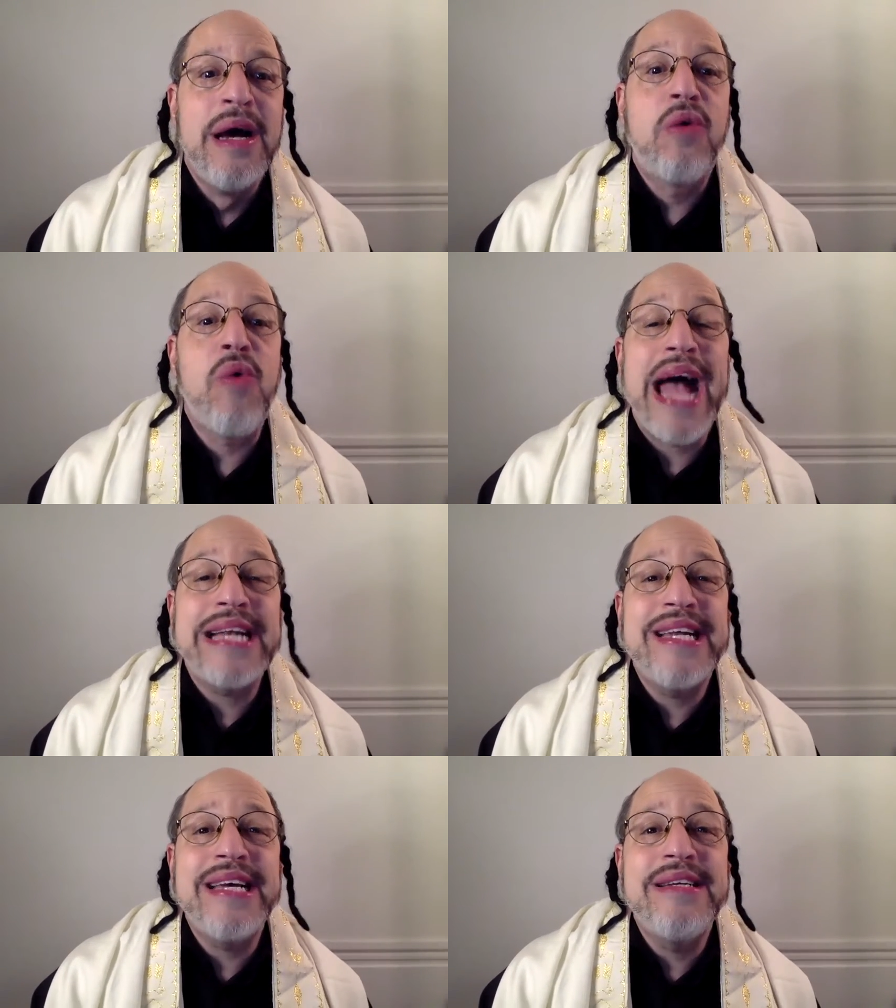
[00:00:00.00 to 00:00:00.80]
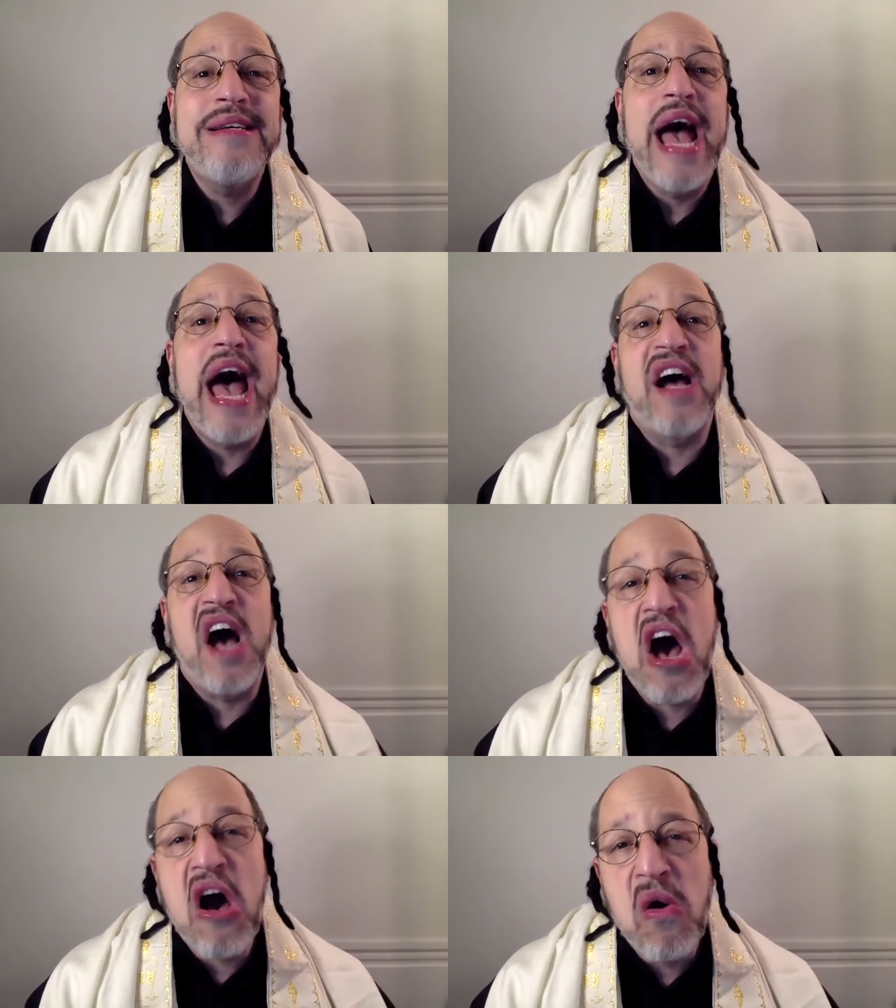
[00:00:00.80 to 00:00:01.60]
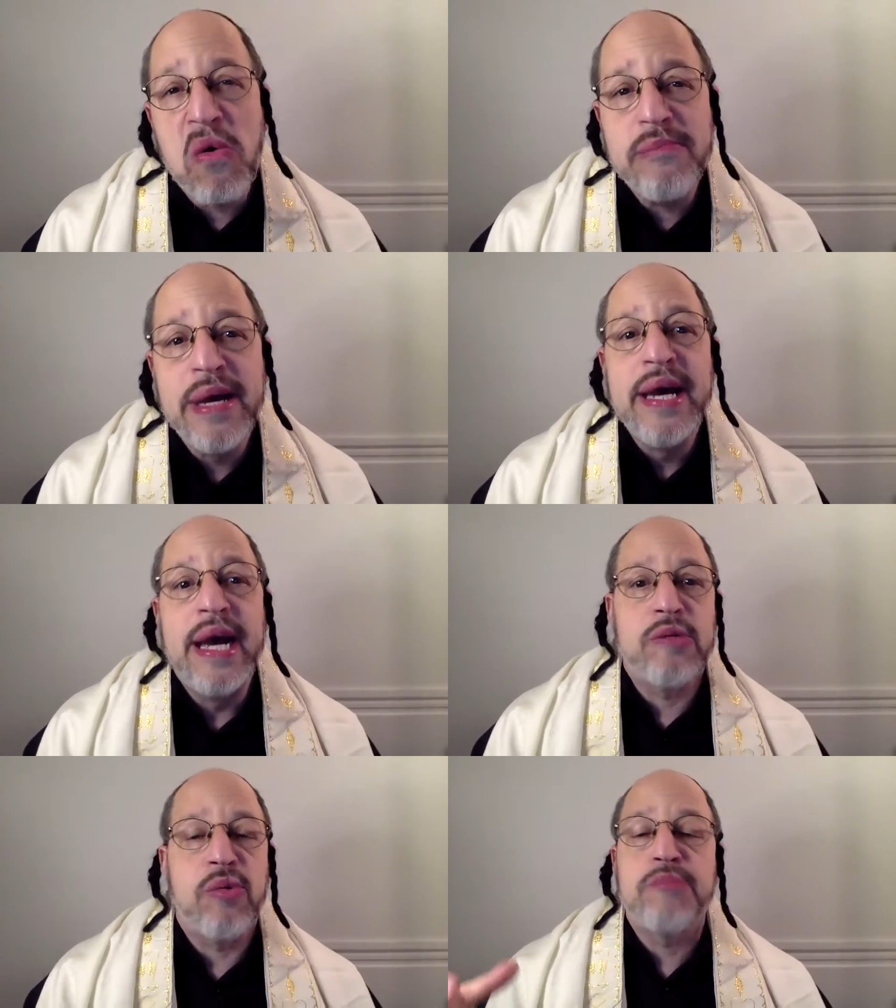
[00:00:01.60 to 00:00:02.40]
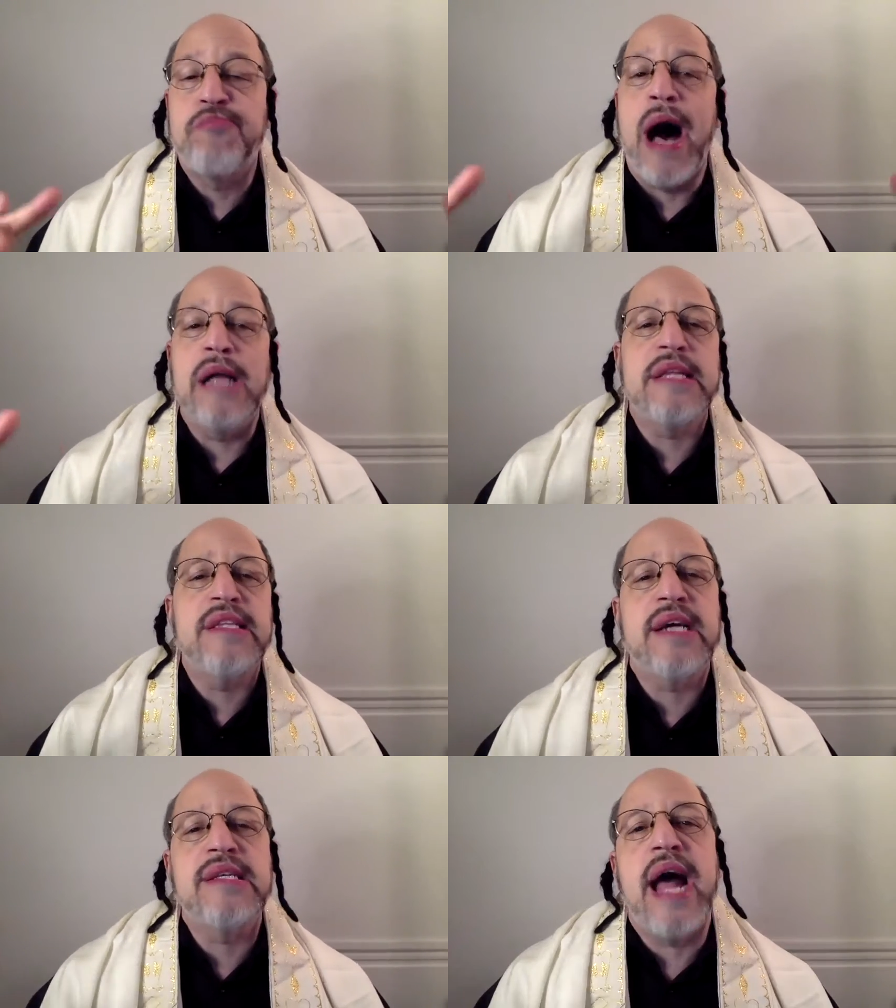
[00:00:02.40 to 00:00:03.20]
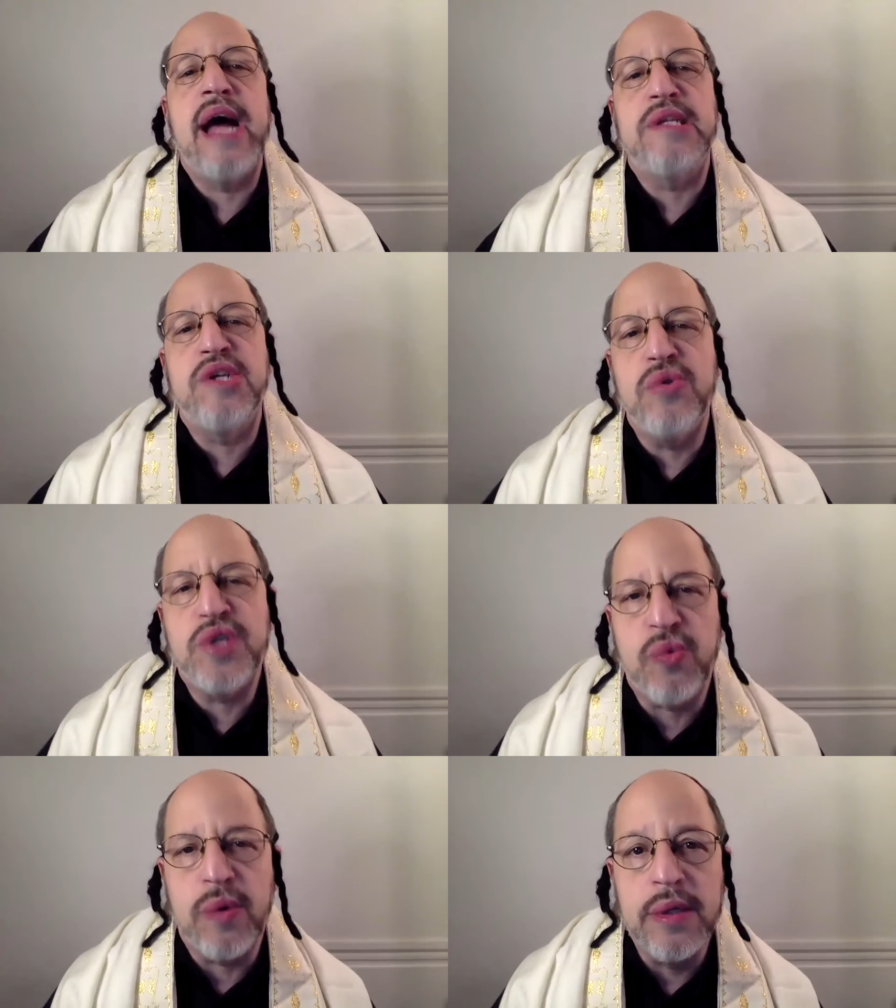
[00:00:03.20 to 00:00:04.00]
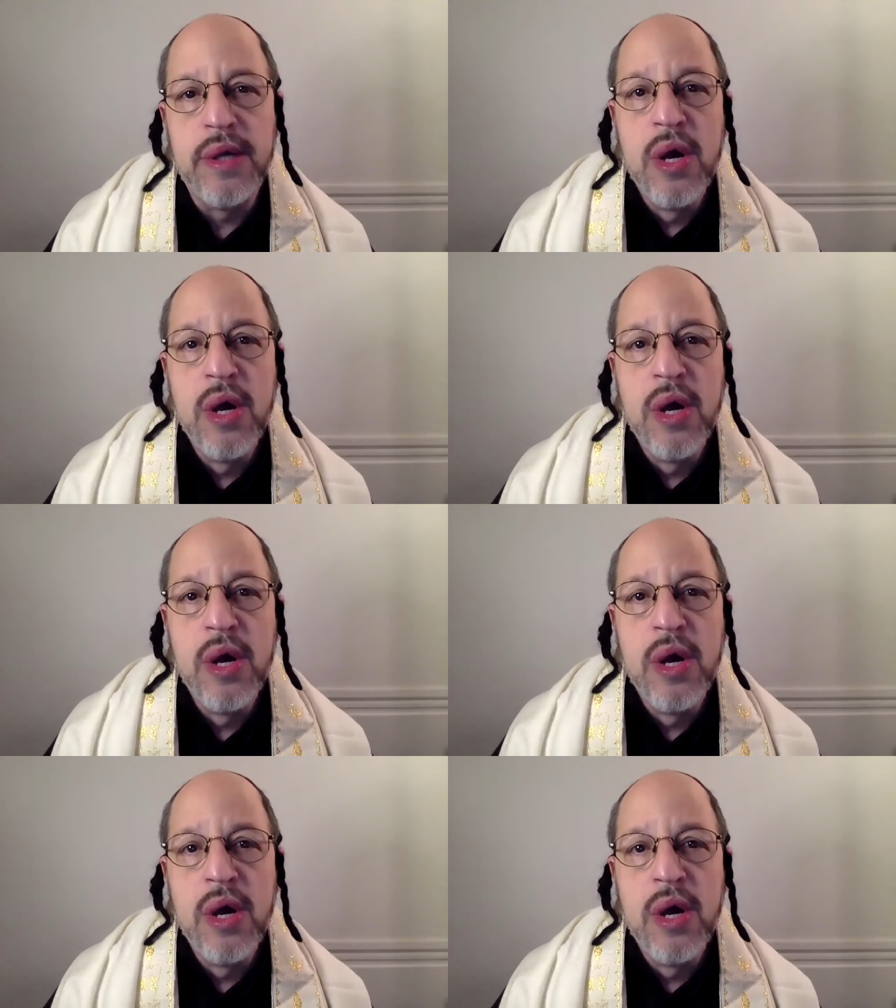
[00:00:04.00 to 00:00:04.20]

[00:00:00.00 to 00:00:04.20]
Granted, at home, it was politics as usual.